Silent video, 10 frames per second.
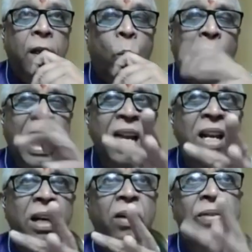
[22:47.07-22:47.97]

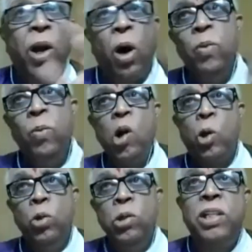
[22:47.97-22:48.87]
While we all want
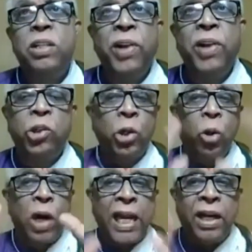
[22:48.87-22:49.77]
rules, we also
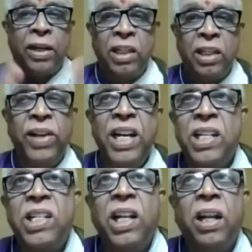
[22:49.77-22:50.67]
don't like it. It's very
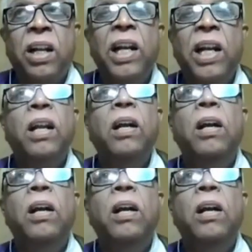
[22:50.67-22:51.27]
interesting, right?